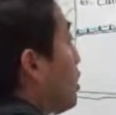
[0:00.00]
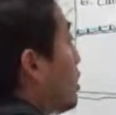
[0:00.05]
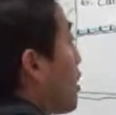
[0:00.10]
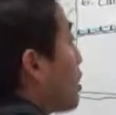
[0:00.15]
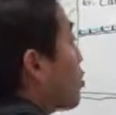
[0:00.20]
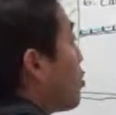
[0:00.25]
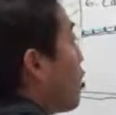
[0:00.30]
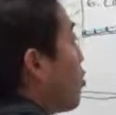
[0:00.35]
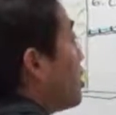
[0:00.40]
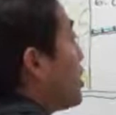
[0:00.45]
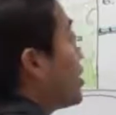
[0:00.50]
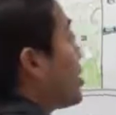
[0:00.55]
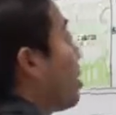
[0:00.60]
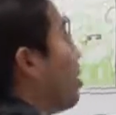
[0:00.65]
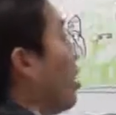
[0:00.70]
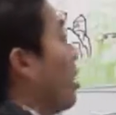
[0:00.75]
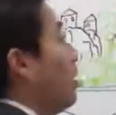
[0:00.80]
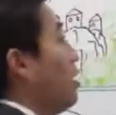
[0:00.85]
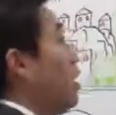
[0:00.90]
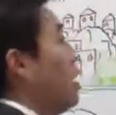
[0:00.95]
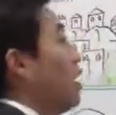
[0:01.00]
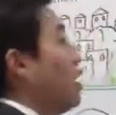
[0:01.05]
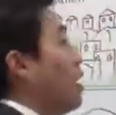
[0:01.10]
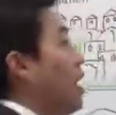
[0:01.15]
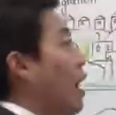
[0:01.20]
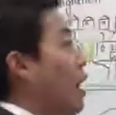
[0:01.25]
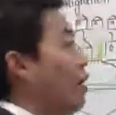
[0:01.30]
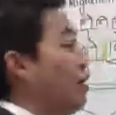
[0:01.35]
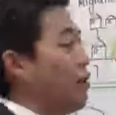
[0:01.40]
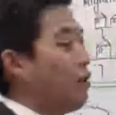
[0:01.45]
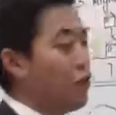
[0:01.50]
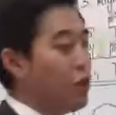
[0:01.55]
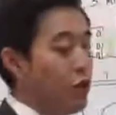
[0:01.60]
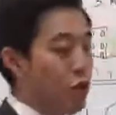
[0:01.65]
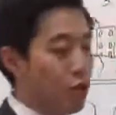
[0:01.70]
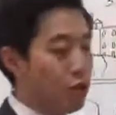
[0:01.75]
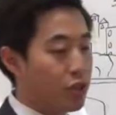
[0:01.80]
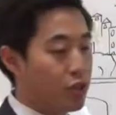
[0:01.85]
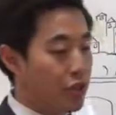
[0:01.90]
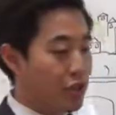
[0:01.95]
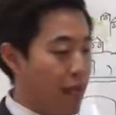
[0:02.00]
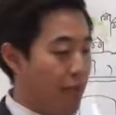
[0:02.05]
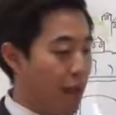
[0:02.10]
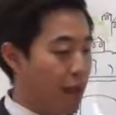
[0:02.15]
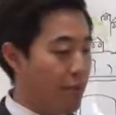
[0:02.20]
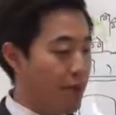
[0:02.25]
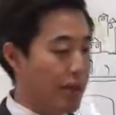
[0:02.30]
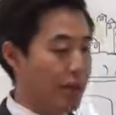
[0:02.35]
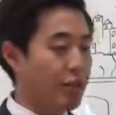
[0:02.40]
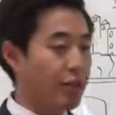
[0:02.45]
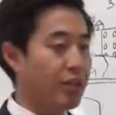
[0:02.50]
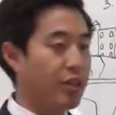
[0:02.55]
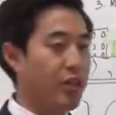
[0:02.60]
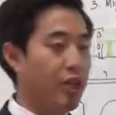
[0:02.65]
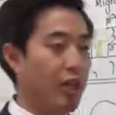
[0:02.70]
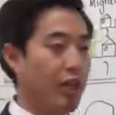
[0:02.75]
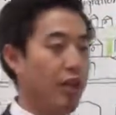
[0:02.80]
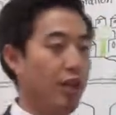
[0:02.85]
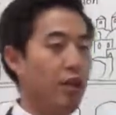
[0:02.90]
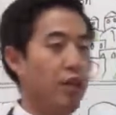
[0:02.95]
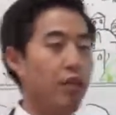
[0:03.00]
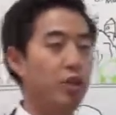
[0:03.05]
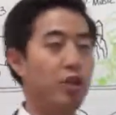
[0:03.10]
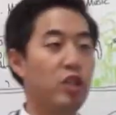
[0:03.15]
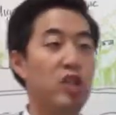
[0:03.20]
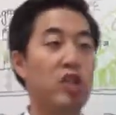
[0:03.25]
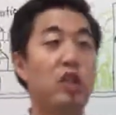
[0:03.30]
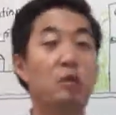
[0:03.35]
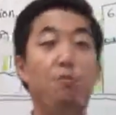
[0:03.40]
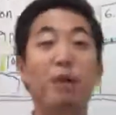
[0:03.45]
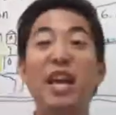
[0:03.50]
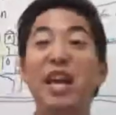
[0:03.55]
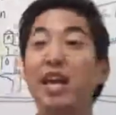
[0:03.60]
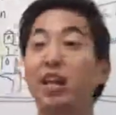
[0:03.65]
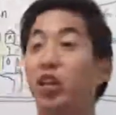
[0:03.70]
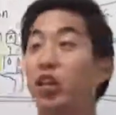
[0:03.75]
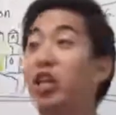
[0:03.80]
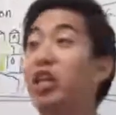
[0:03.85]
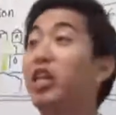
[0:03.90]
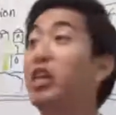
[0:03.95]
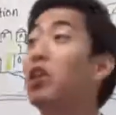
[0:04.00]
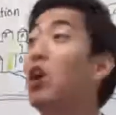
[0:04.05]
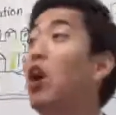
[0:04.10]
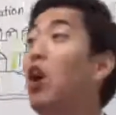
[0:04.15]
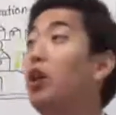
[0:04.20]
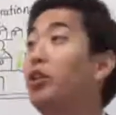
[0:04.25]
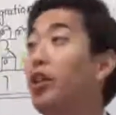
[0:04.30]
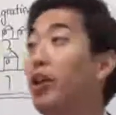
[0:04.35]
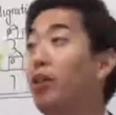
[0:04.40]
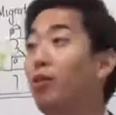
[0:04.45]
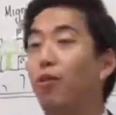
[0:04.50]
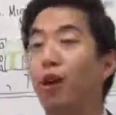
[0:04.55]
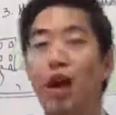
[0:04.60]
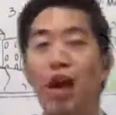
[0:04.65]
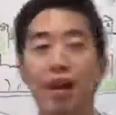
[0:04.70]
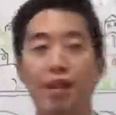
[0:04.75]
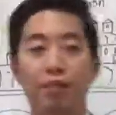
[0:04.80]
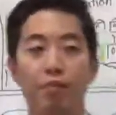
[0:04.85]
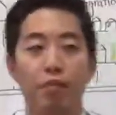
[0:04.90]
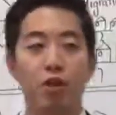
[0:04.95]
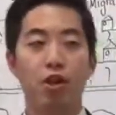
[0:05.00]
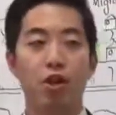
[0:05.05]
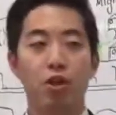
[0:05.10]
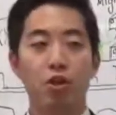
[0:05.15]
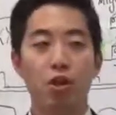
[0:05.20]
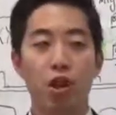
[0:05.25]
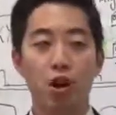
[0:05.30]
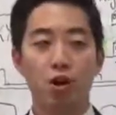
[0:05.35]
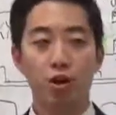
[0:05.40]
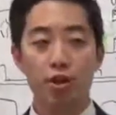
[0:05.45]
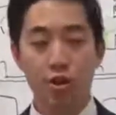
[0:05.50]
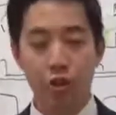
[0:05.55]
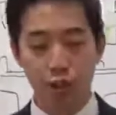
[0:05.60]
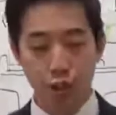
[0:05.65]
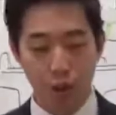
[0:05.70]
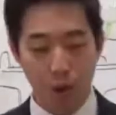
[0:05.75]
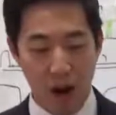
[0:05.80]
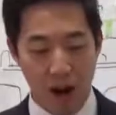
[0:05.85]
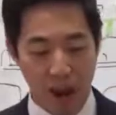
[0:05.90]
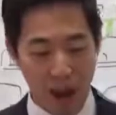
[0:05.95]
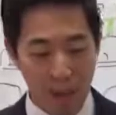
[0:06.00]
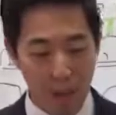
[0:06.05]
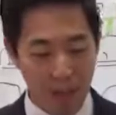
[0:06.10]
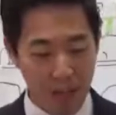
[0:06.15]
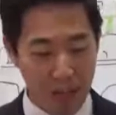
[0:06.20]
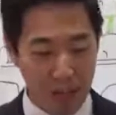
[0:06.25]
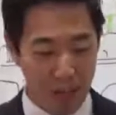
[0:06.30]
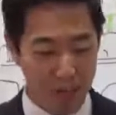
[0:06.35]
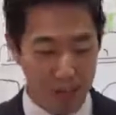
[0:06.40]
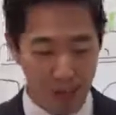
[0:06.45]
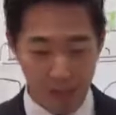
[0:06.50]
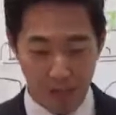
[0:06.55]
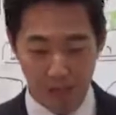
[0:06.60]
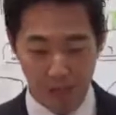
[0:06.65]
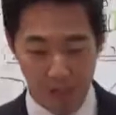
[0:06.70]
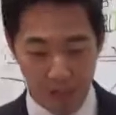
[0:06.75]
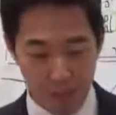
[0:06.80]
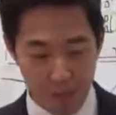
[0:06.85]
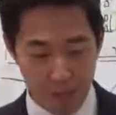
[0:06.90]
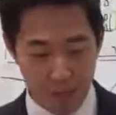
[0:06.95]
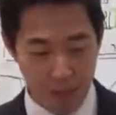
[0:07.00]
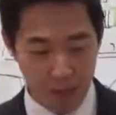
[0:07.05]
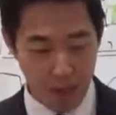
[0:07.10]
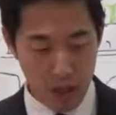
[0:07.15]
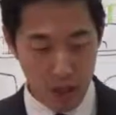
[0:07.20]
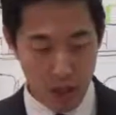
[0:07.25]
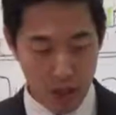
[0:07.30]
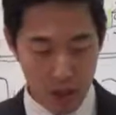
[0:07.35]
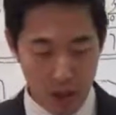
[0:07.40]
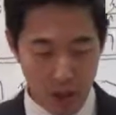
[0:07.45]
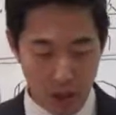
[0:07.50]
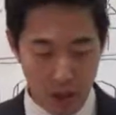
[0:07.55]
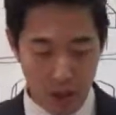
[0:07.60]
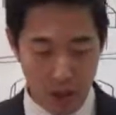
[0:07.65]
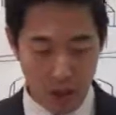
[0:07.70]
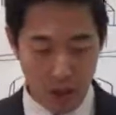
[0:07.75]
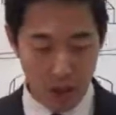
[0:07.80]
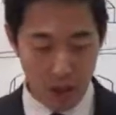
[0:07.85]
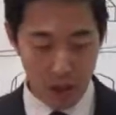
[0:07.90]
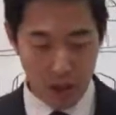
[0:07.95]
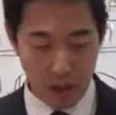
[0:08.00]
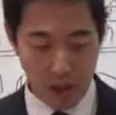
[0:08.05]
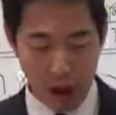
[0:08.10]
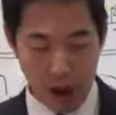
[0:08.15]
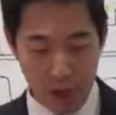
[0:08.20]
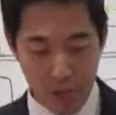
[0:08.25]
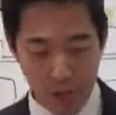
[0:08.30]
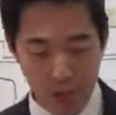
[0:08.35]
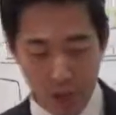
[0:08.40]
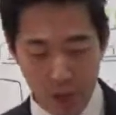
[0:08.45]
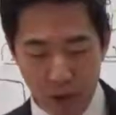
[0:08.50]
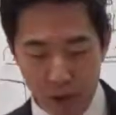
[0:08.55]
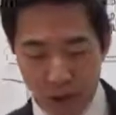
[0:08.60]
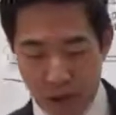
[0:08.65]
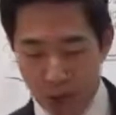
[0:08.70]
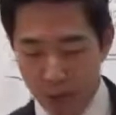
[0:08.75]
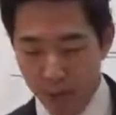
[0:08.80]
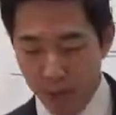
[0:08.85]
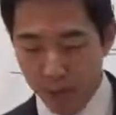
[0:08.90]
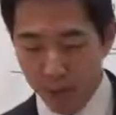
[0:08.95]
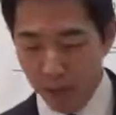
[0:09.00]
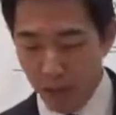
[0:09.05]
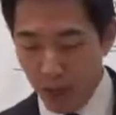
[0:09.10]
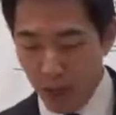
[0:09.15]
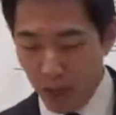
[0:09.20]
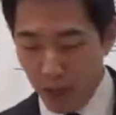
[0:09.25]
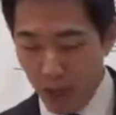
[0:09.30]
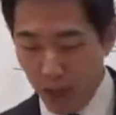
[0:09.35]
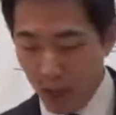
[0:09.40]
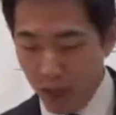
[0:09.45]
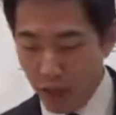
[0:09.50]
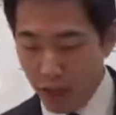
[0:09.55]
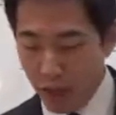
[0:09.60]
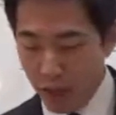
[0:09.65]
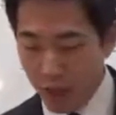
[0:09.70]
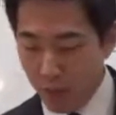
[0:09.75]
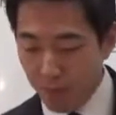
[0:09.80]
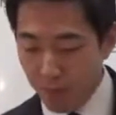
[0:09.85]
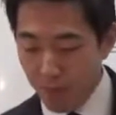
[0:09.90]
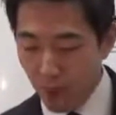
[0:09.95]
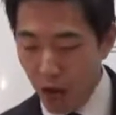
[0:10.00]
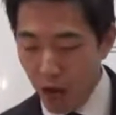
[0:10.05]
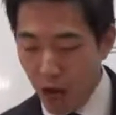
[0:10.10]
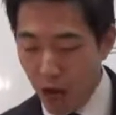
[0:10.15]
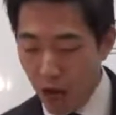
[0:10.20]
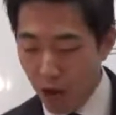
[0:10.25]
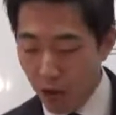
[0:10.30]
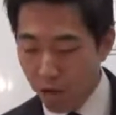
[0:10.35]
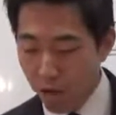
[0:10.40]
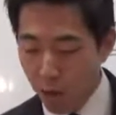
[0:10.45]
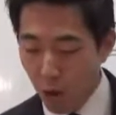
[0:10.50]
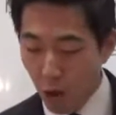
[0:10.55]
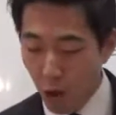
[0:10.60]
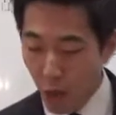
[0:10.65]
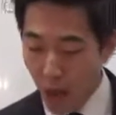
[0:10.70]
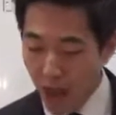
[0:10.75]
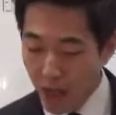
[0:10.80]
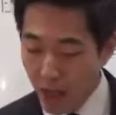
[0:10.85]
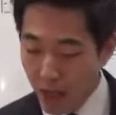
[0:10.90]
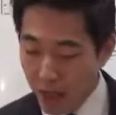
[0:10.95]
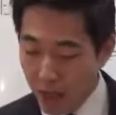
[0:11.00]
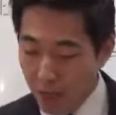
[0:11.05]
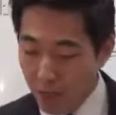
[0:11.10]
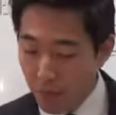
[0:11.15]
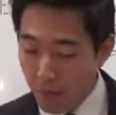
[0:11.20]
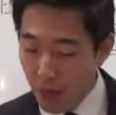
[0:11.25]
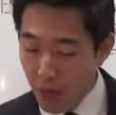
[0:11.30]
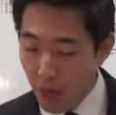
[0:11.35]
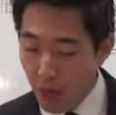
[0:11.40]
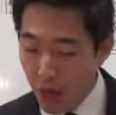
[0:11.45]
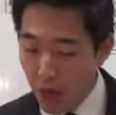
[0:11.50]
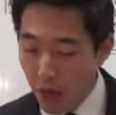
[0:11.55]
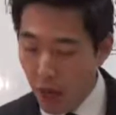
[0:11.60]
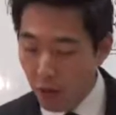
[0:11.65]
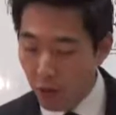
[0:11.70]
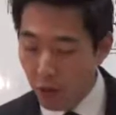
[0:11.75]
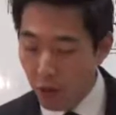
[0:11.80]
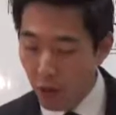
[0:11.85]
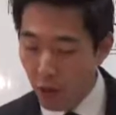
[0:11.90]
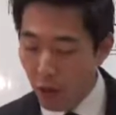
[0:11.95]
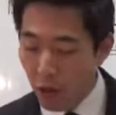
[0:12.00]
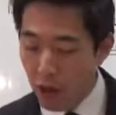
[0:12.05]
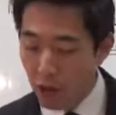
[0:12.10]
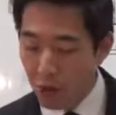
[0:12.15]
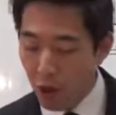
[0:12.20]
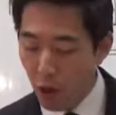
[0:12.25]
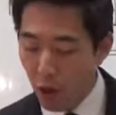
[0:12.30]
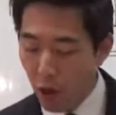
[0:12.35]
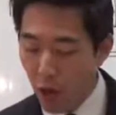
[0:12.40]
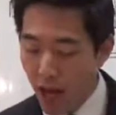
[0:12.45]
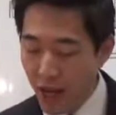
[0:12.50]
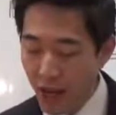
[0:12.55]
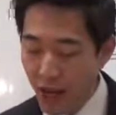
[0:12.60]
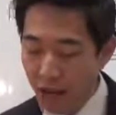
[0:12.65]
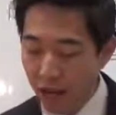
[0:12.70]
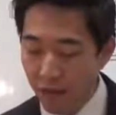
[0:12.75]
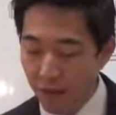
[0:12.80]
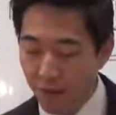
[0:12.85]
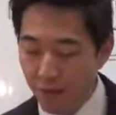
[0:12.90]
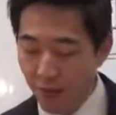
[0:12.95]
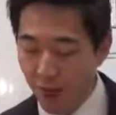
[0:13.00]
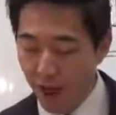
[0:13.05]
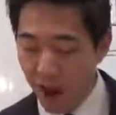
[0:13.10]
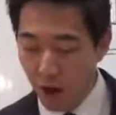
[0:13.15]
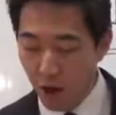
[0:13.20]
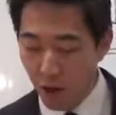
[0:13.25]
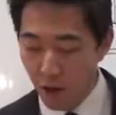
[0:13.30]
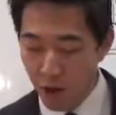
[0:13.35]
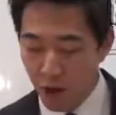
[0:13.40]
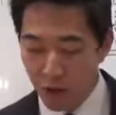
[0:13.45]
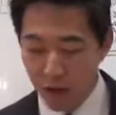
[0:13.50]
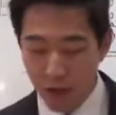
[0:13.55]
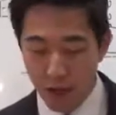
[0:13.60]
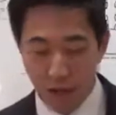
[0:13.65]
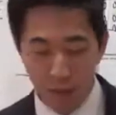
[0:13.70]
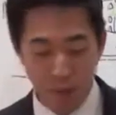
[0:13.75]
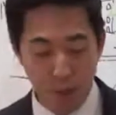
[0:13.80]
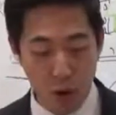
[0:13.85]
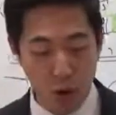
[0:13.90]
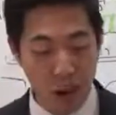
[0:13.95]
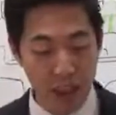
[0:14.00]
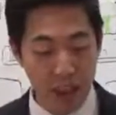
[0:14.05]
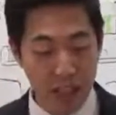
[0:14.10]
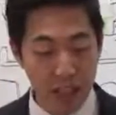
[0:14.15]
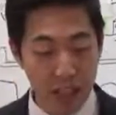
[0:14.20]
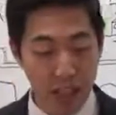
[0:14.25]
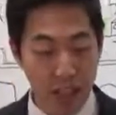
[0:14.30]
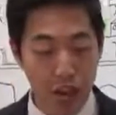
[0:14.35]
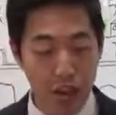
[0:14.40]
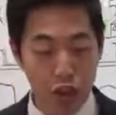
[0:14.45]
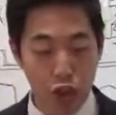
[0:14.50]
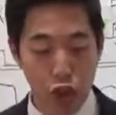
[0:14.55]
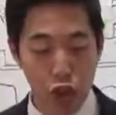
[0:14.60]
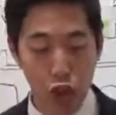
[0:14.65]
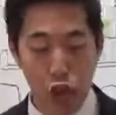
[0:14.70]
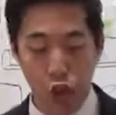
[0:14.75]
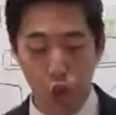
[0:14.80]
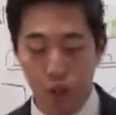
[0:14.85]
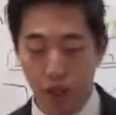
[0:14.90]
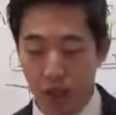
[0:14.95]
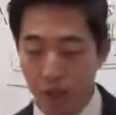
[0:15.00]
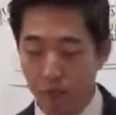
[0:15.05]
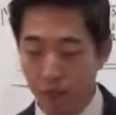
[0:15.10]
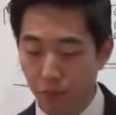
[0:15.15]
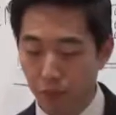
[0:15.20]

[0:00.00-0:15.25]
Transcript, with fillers: That's what we saw. Now, if you notice Lamech's uh, speech, he called it, right? Notice the rhyming of it. So there was rhyming with it. There was uh, poetic uh, there was a poetic environment, poetic touch to it.